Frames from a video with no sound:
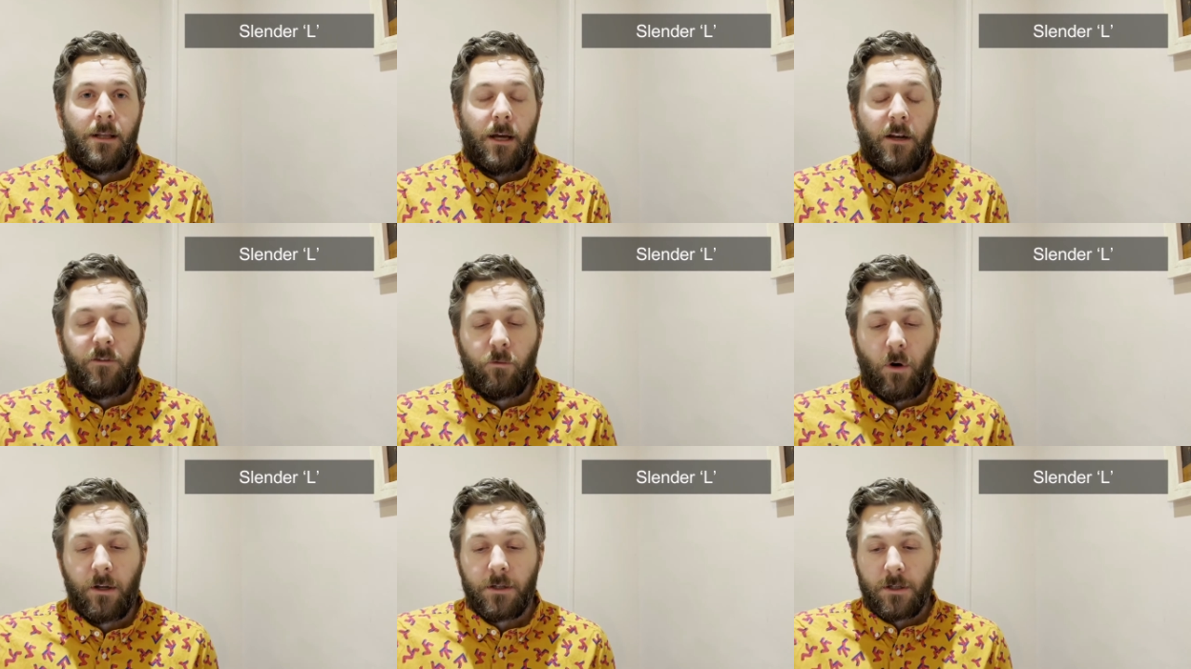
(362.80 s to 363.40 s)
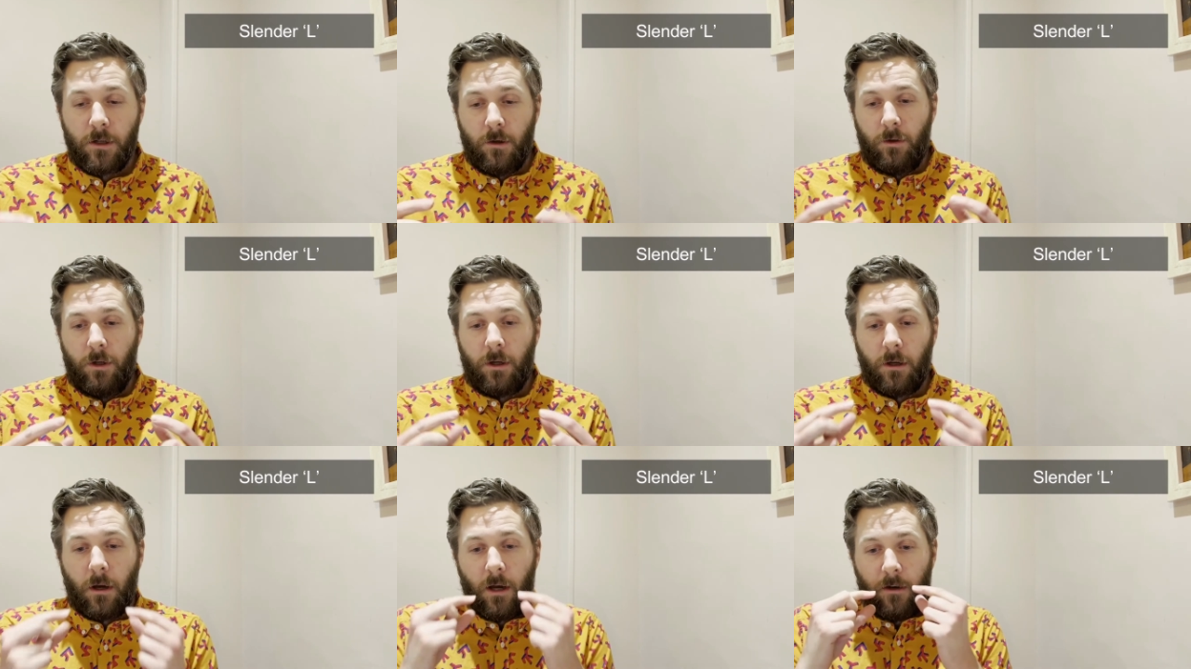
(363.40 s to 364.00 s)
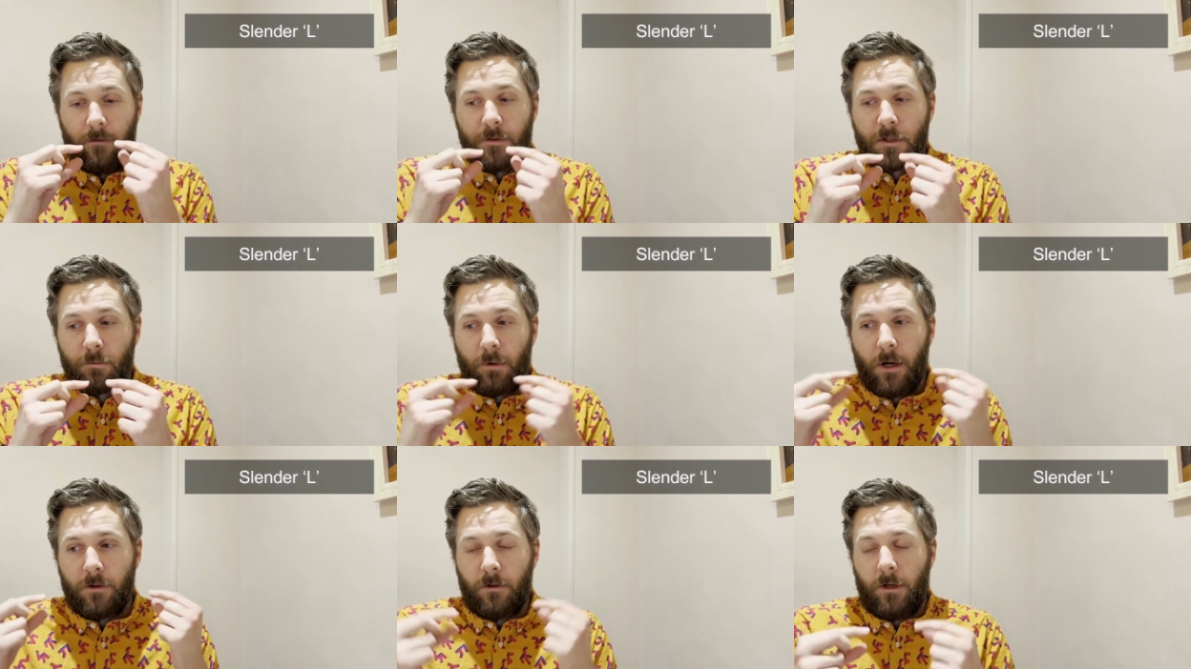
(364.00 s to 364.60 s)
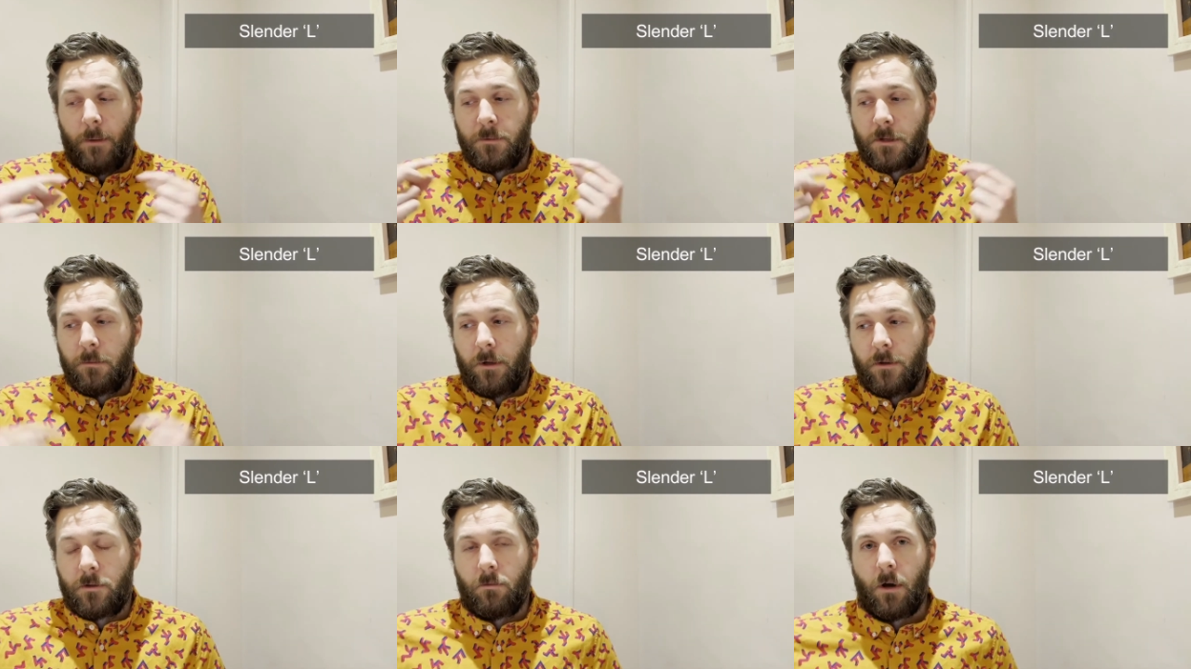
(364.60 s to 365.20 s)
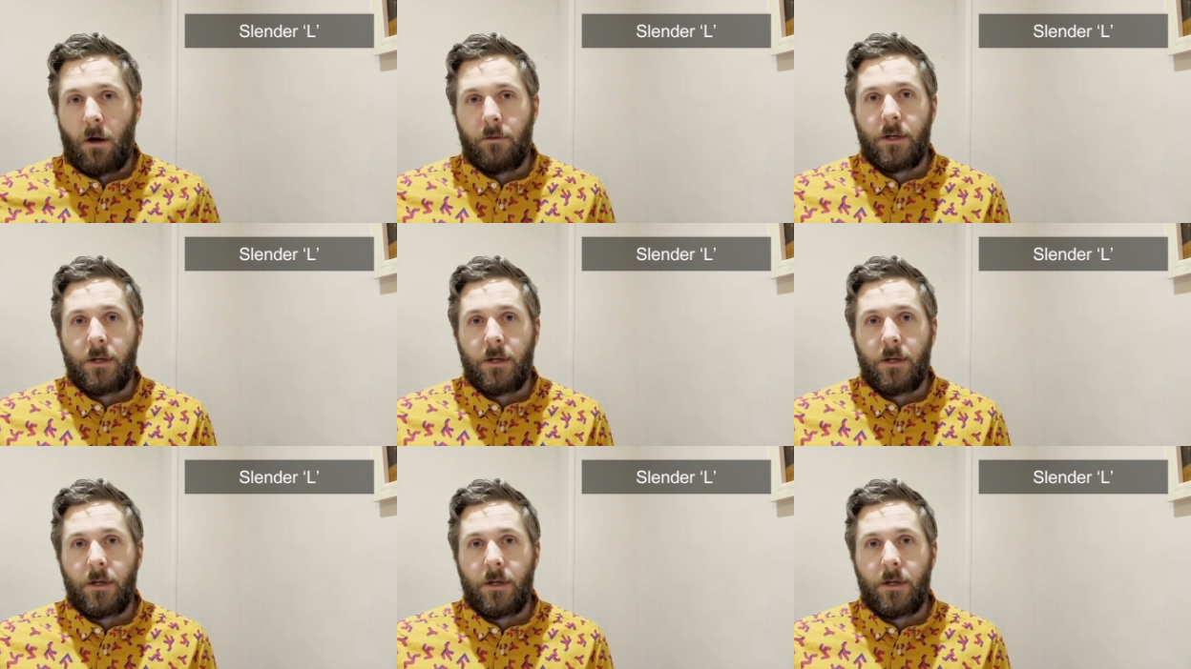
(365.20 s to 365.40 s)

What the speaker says: la. If you want to, you can kind of spread your lips a bit as well.